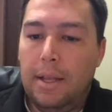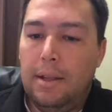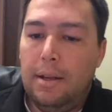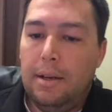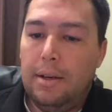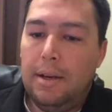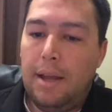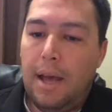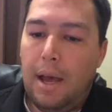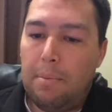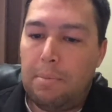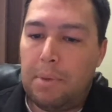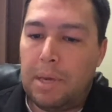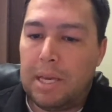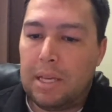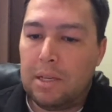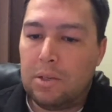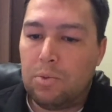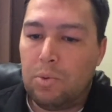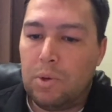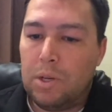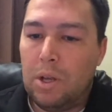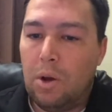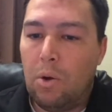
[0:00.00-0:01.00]
Not
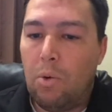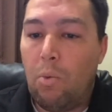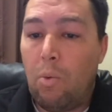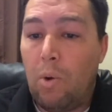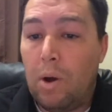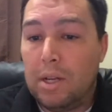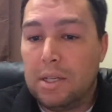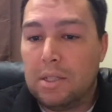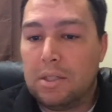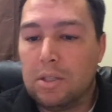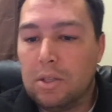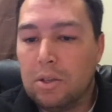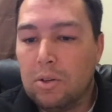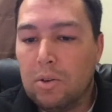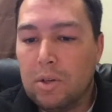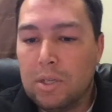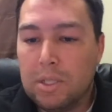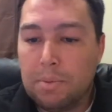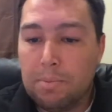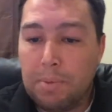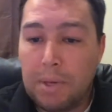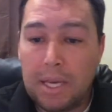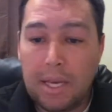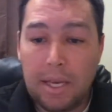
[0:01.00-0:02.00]
because we don't want to,
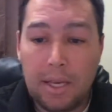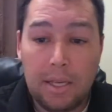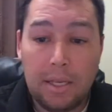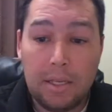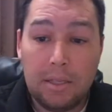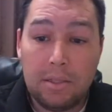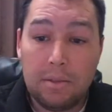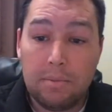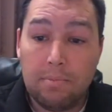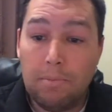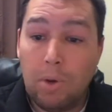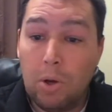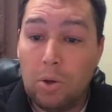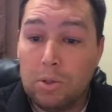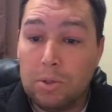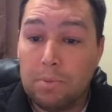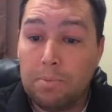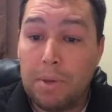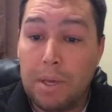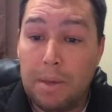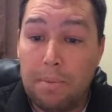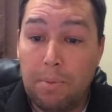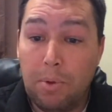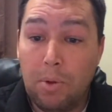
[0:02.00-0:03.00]
it's because most
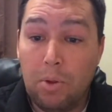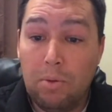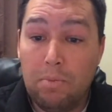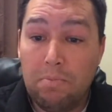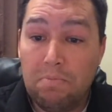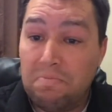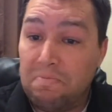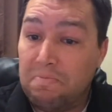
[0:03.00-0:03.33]
people